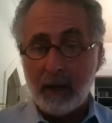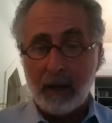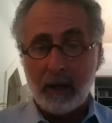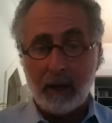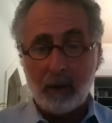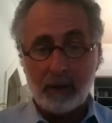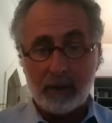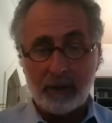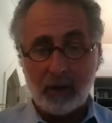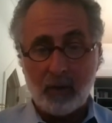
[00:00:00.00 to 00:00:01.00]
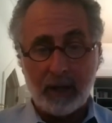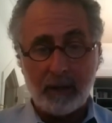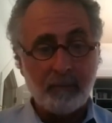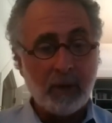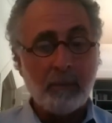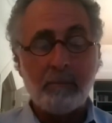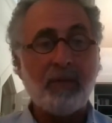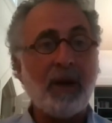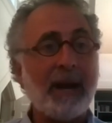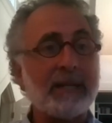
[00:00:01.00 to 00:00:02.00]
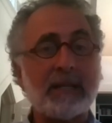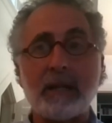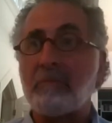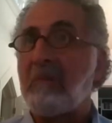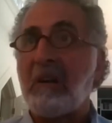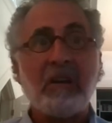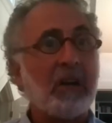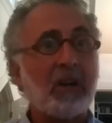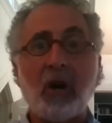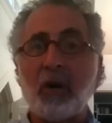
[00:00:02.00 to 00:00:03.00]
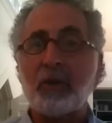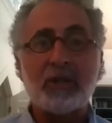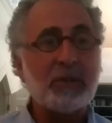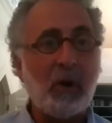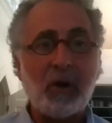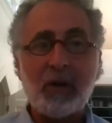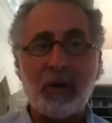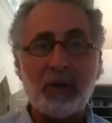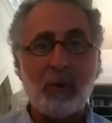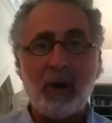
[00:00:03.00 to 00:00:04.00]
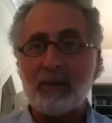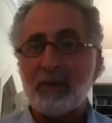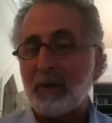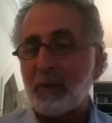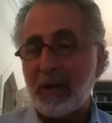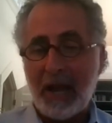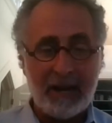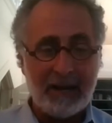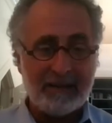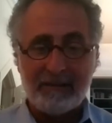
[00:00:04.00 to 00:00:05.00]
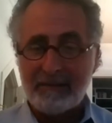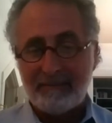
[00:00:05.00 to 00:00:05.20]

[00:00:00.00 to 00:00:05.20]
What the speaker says: to their credit. Matthiasson, small cult winery, organic.